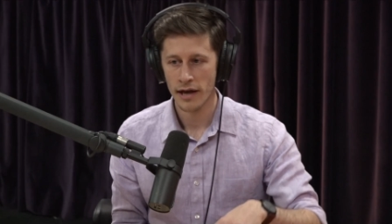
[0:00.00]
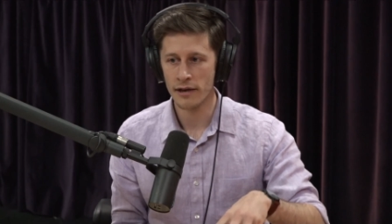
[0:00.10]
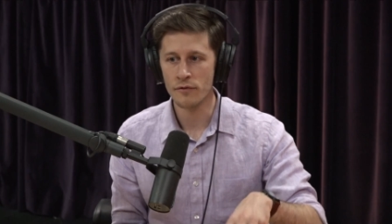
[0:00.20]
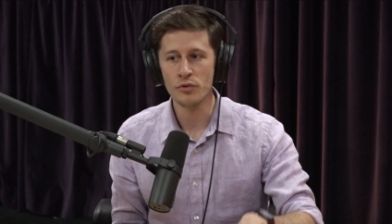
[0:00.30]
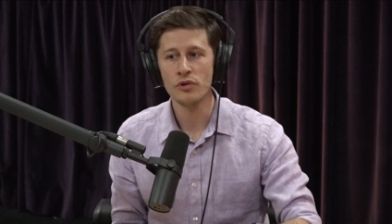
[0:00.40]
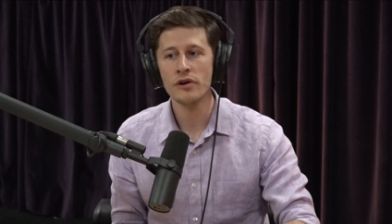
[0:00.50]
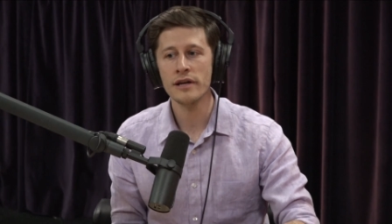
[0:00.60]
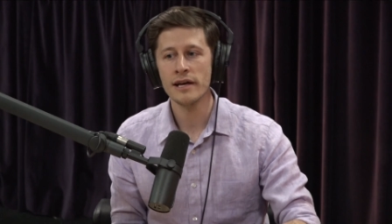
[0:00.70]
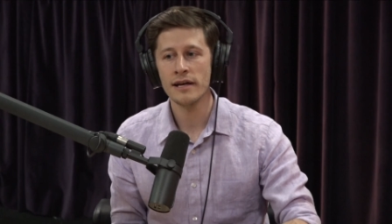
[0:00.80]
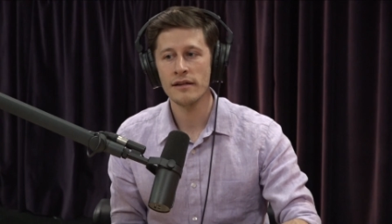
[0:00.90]
if you look
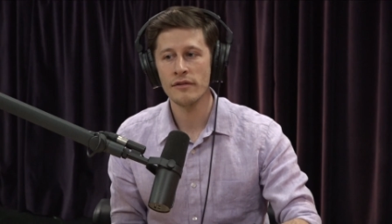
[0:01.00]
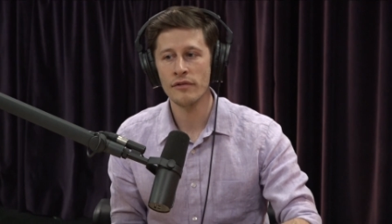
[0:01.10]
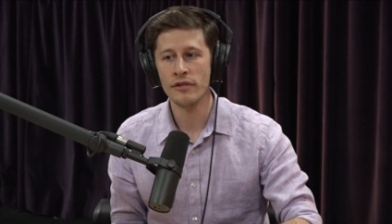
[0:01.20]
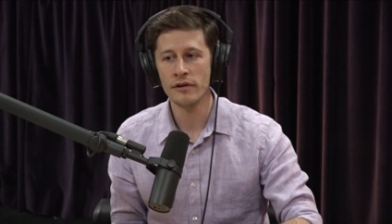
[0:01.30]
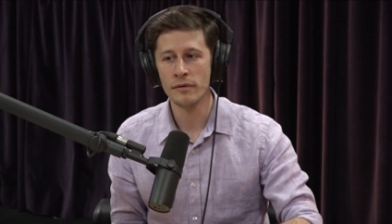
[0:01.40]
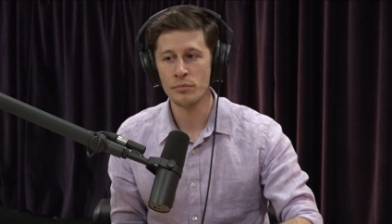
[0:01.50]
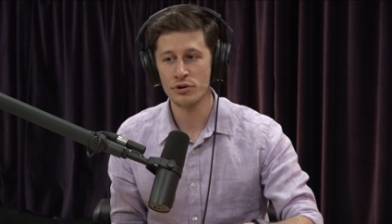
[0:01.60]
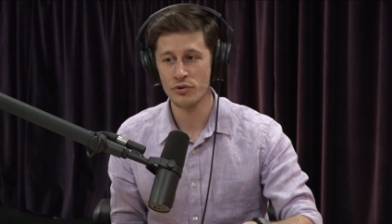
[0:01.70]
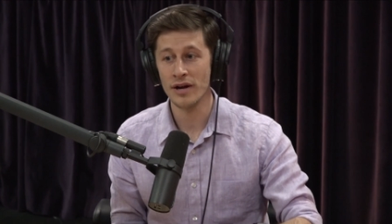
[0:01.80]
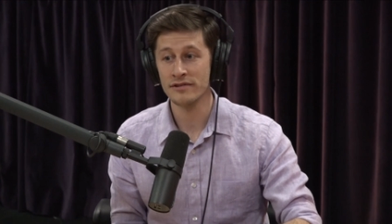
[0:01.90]
at the
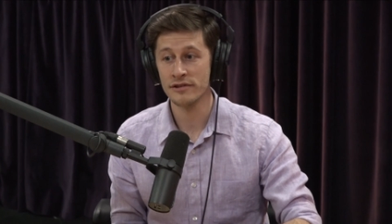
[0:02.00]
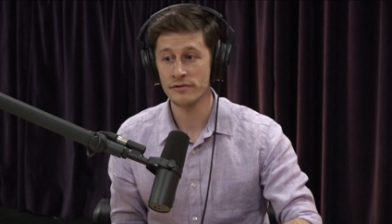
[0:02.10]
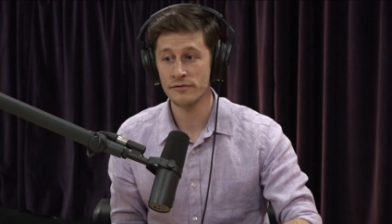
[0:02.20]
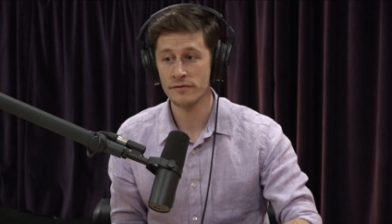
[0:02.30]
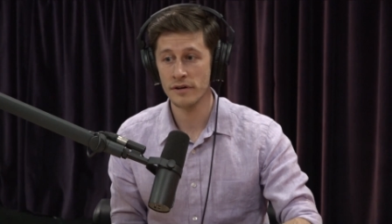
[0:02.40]
progressive